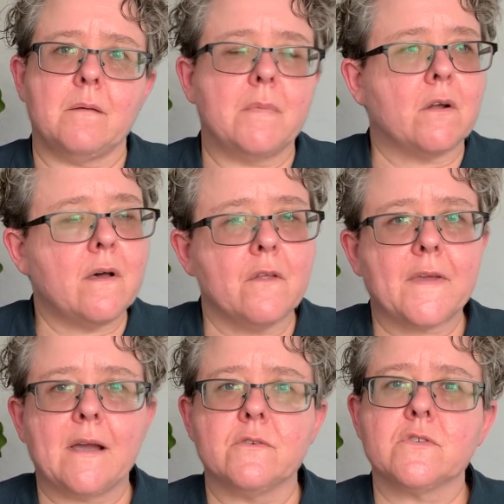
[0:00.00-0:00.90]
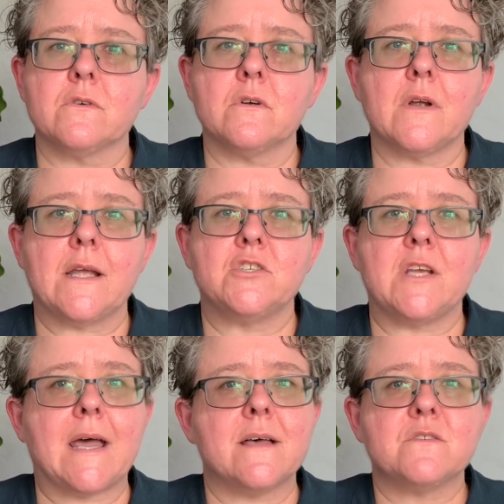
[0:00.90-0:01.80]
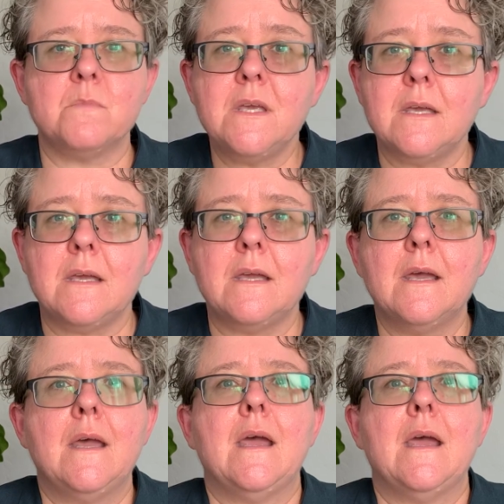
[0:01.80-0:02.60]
mental health counselor, and she has me,